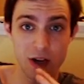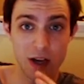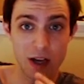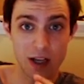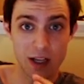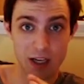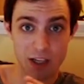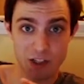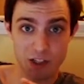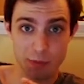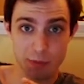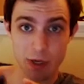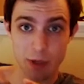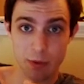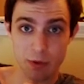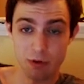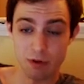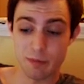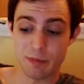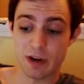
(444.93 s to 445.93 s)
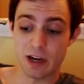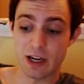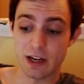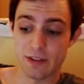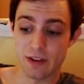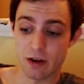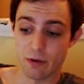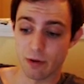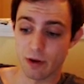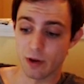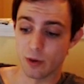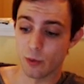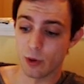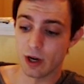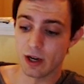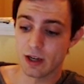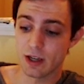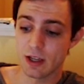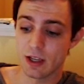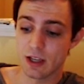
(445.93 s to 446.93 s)
and I should be able to reply to that right
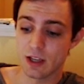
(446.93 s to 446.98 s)
away.